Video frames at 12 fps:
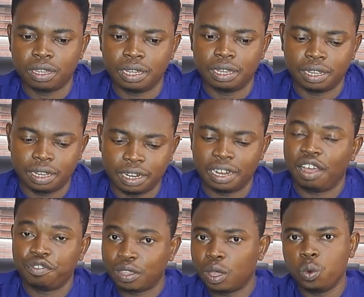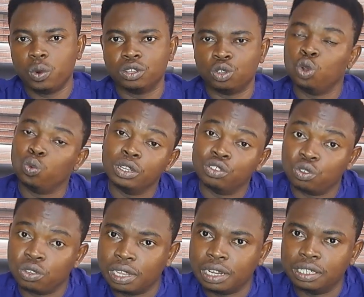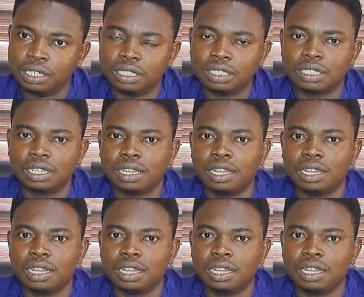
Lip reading: And then after we're done with due diligence,